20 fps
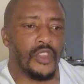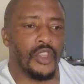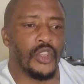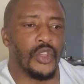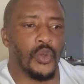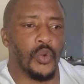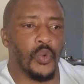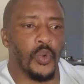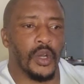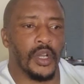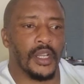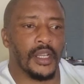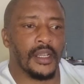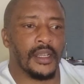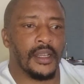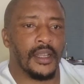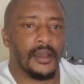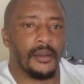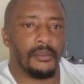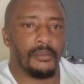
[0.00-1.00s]
you
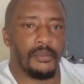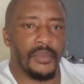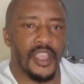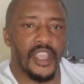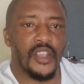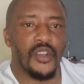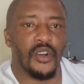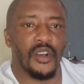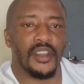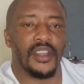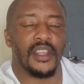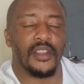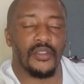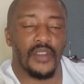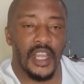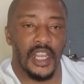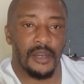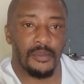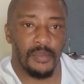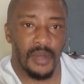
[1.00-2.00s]
will be on the
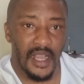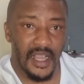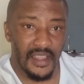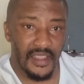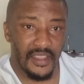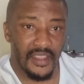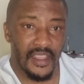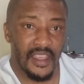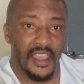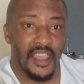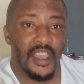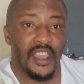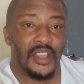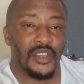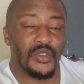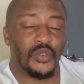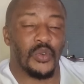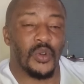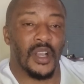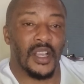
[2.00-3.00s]
right path
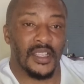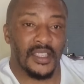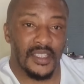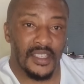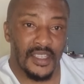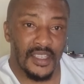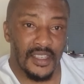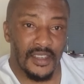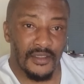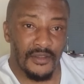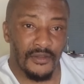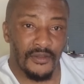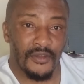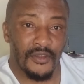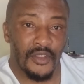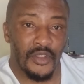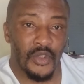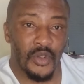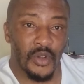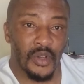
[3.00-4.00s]
to achieve
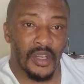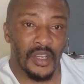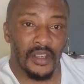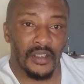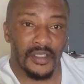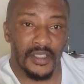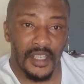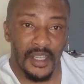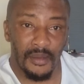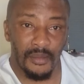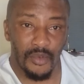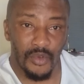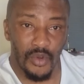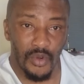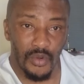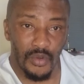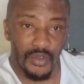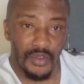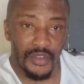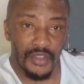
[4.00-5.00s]
your long term
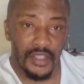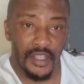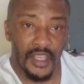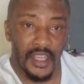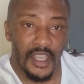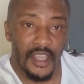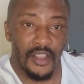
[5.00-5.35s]
goals.